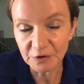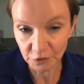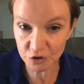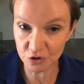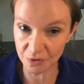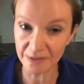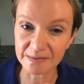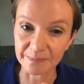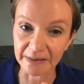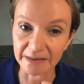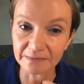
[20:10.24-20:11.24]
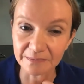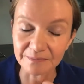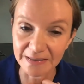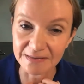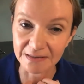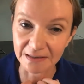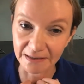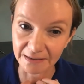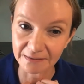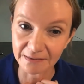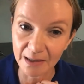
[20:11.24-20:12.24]
trust me,
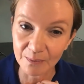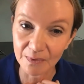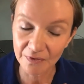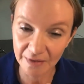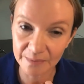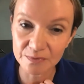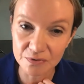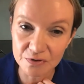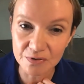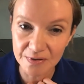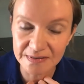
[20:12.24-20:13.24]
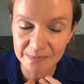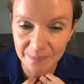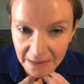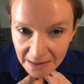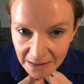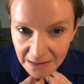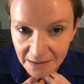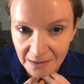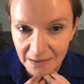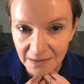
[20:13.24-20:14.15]
basically. I want them to trust me